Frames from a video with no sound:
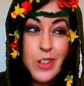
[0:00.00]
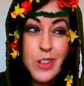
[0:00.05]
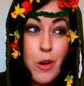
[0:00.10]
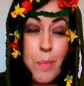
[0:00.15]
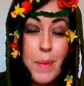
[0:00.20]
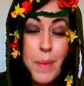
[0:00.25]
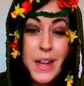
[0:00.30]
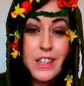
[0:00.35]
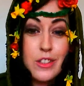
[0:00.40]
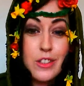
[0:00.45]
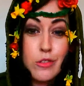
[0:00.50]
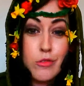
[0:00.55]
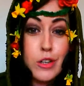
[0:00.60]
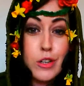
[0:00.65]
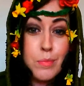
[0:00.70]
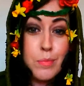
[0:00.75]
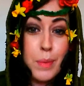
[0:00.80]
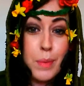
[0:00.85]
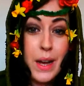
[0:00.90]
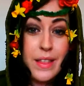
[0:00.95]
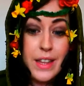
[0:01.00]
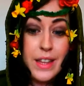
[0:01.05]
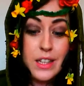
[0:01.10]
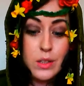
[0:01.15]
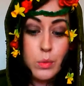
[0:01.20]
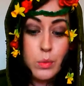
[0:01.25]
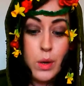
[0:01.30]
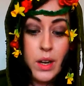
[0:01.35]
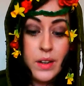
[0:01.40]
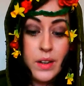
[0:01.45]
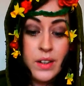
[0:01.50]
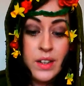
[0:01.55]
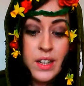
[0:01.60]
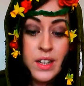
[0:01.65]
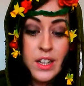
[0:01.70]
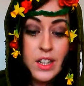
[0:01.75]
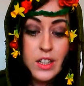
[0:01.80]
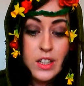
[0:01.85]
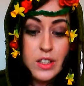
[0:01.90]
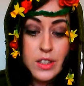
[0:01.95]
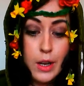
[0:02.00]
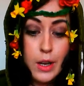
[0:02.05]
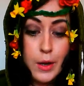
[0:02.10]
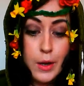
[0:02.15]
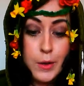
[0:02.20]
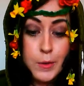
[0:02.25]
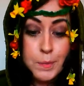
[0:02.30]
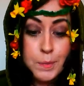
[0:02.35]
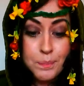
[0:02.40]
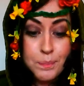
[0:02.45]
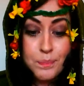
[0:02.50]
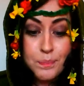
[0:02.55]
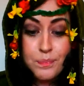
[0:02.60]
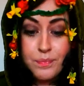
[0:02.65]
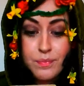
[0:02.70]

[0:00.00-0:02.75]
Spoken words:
you're a bit screwed by this one. So,